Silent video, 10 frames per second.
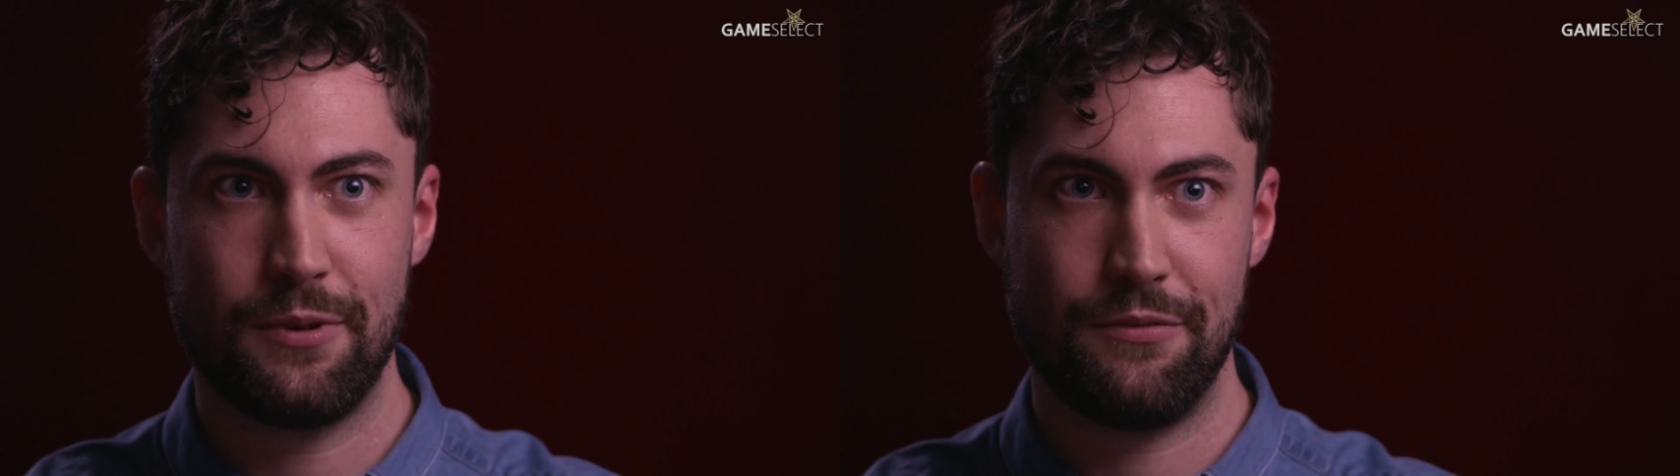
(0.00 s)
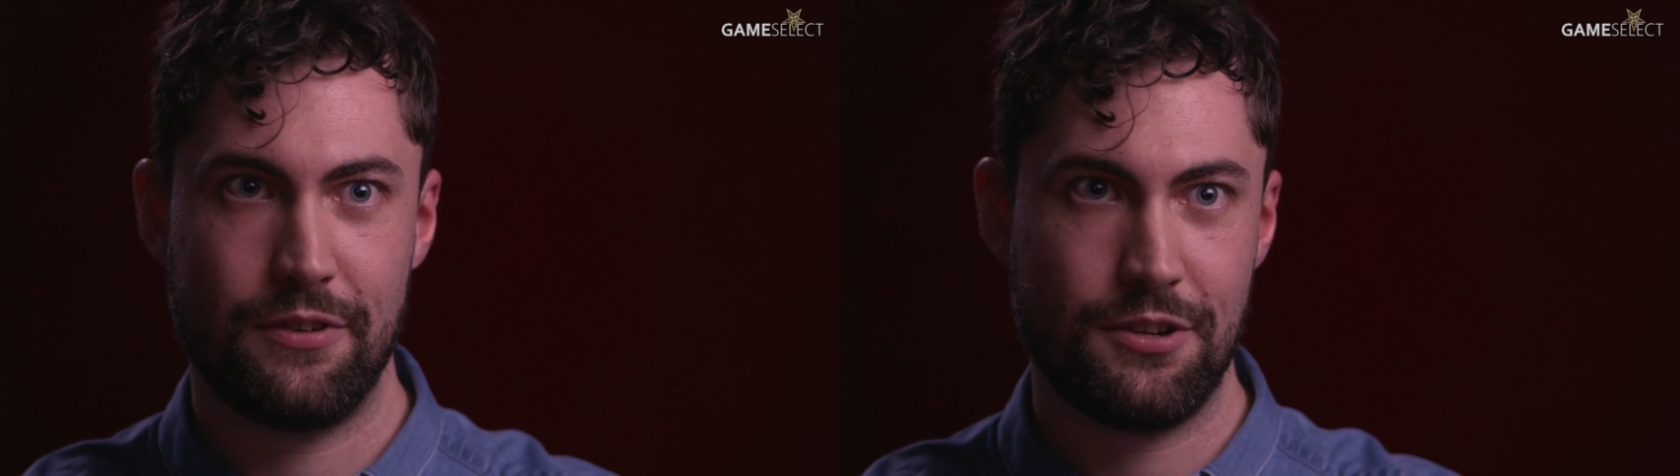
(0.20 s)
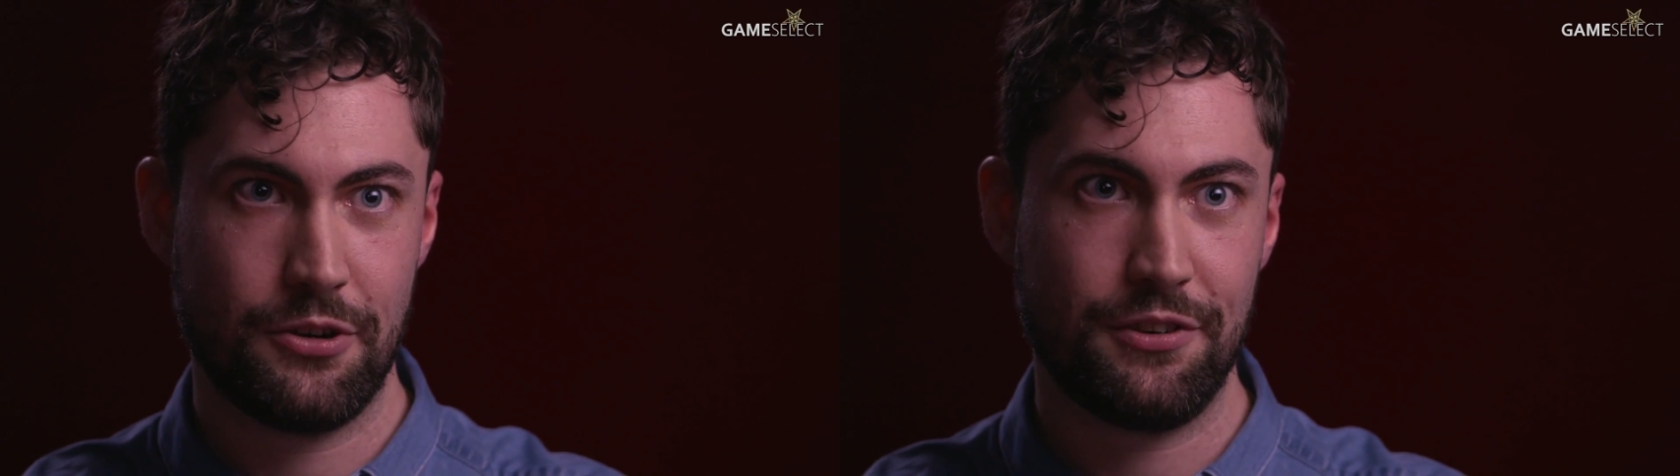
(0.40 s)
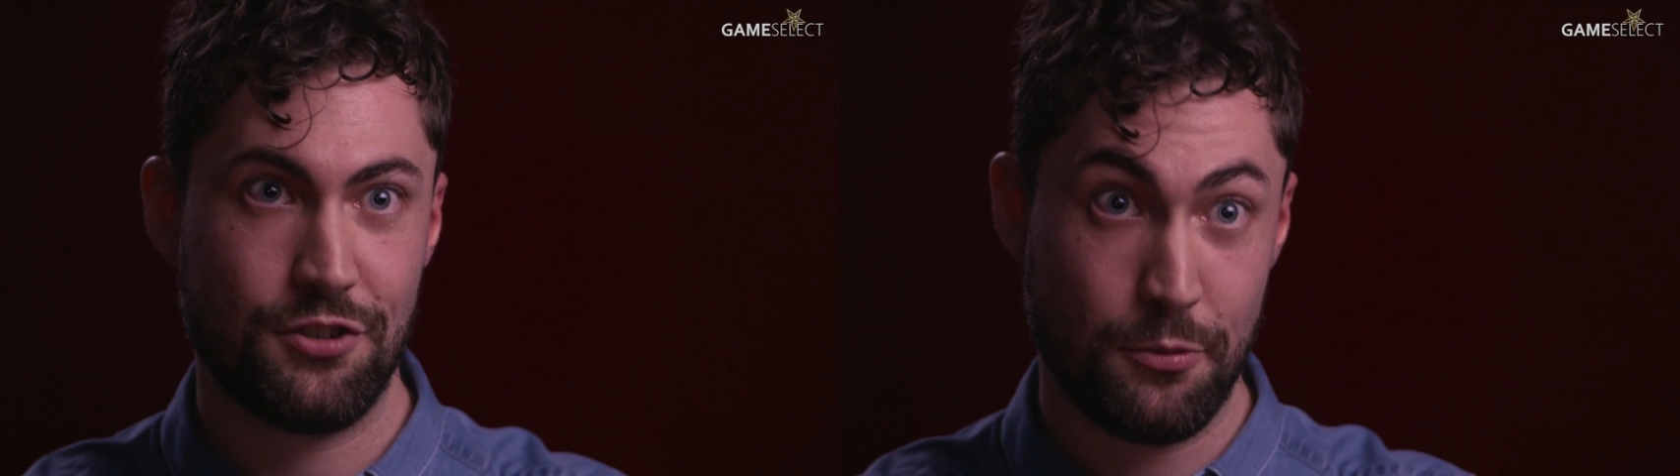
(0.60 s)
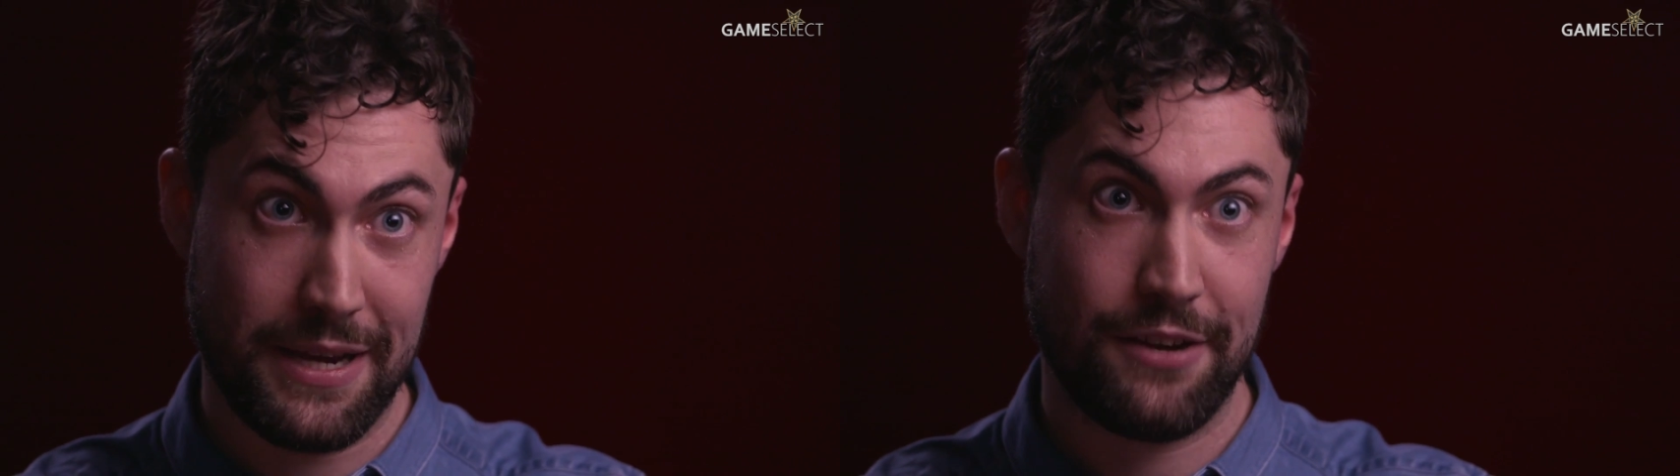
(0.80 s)
with the
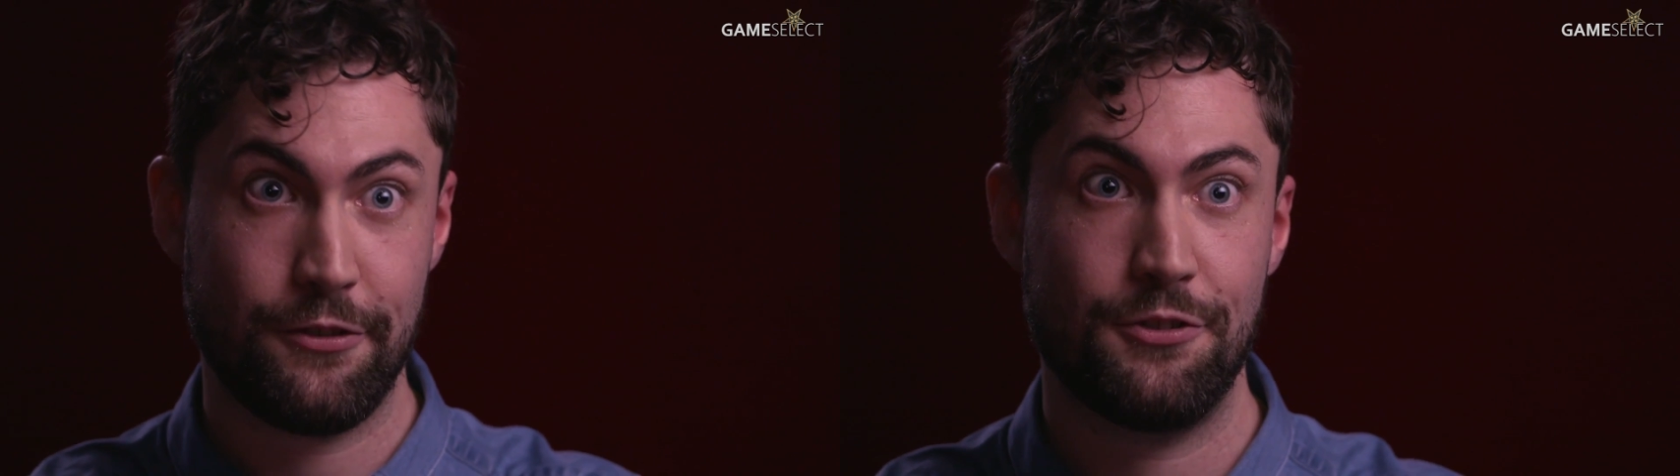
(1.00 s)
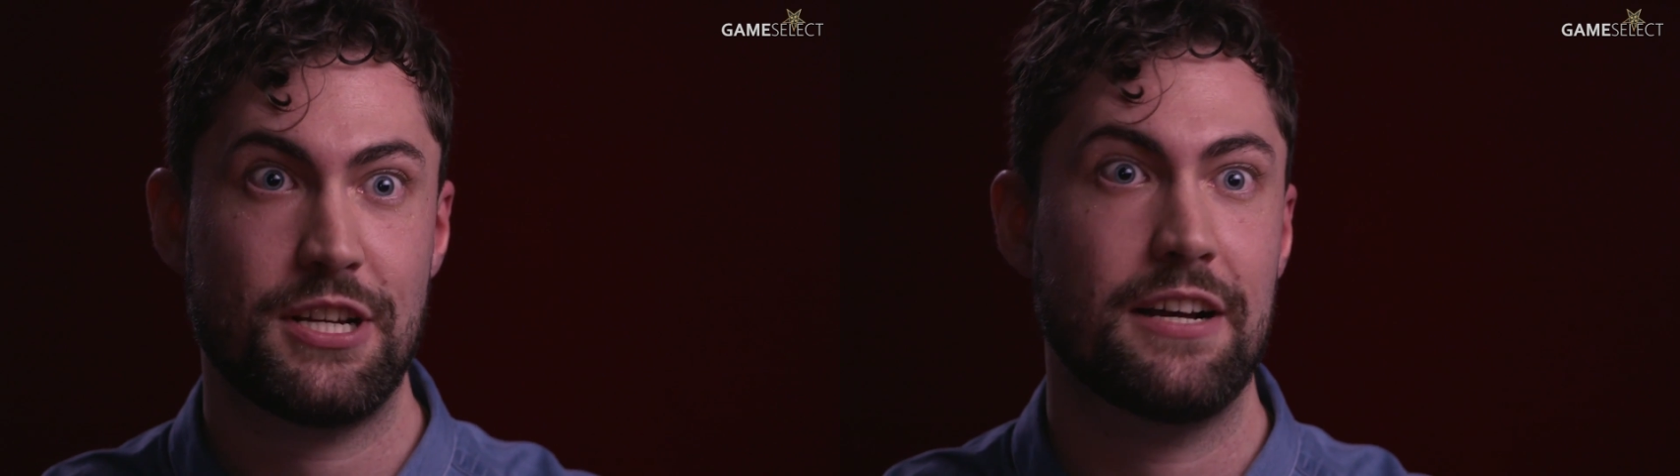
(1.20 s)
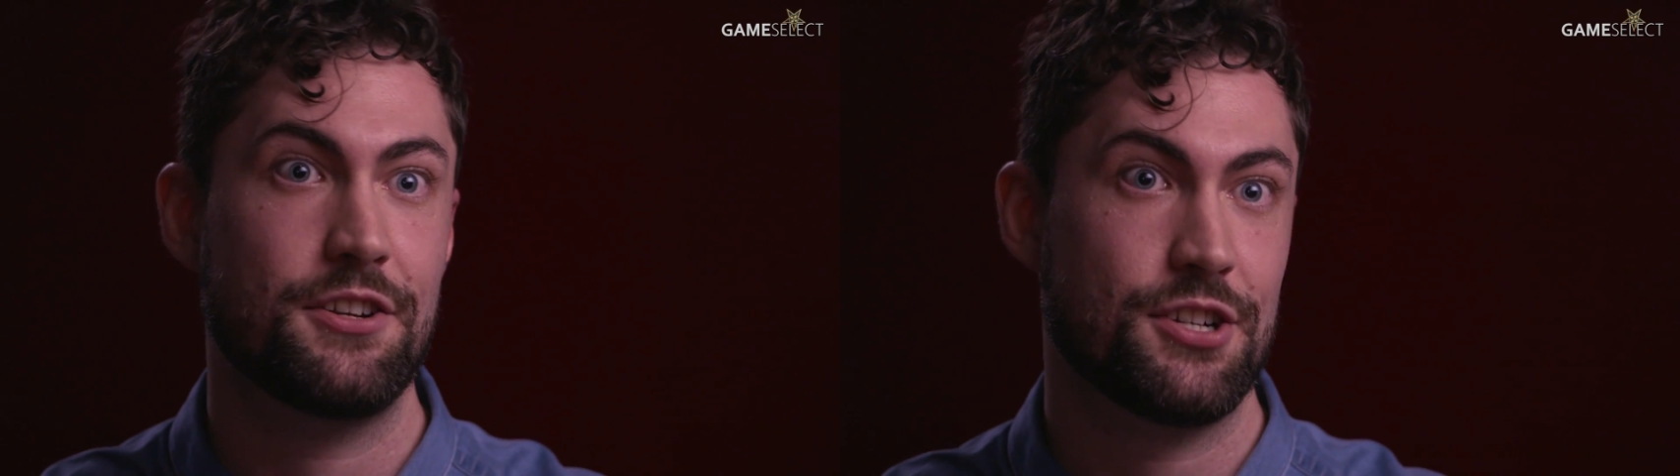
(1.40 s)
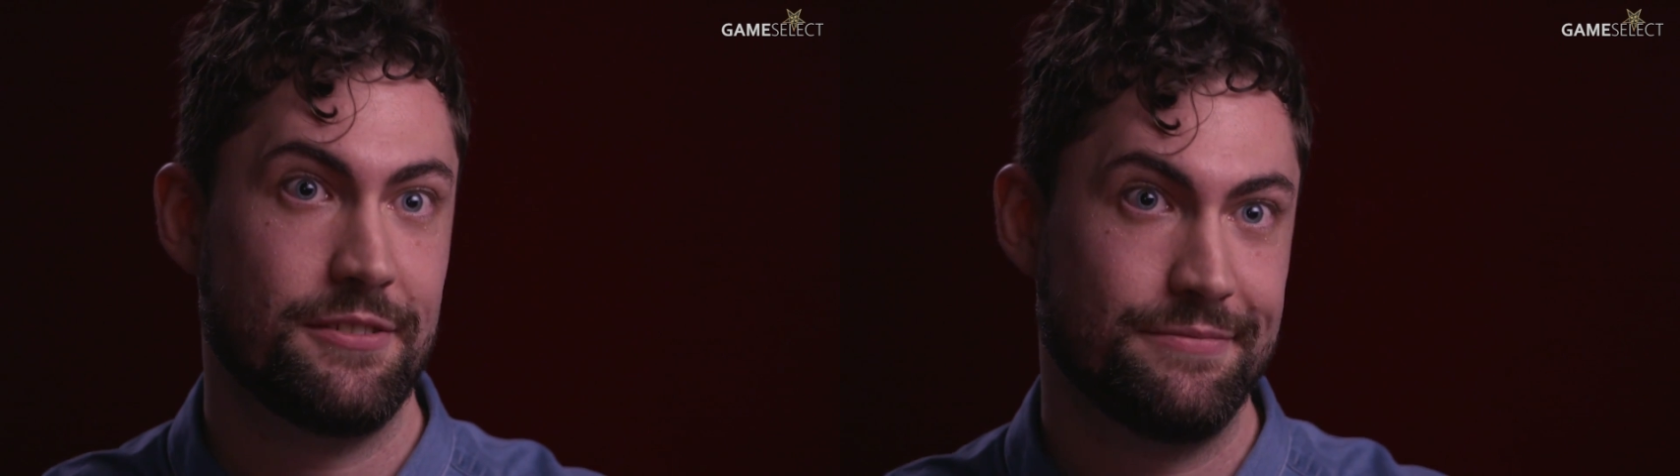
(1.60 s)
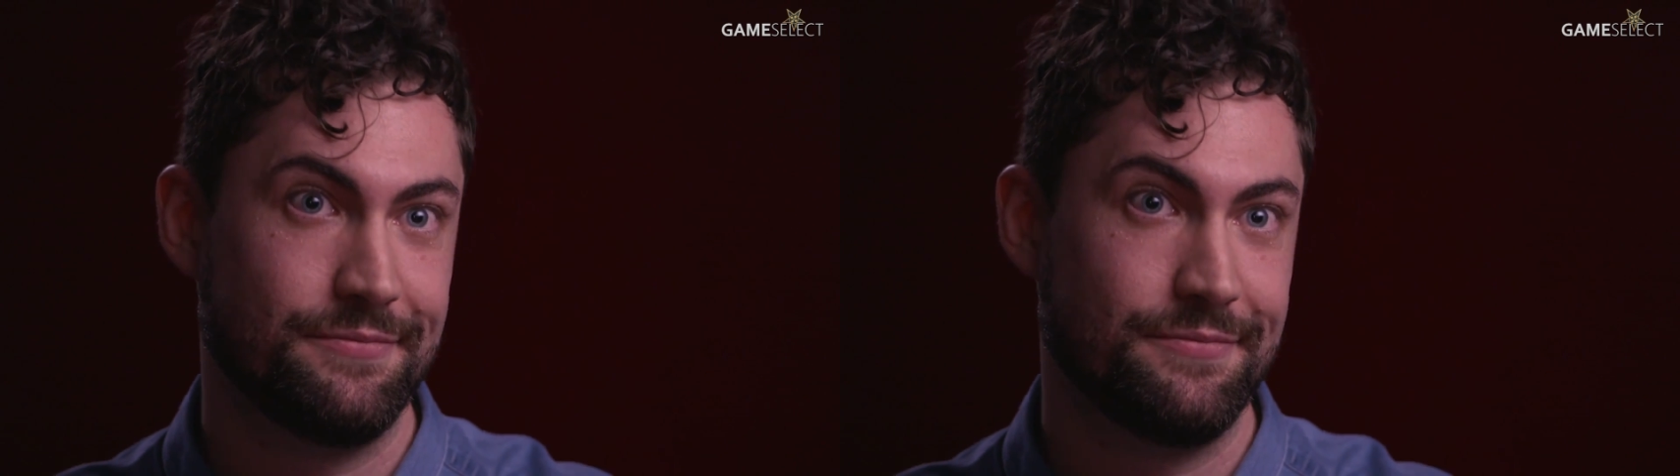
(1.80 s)
choices you make through touch.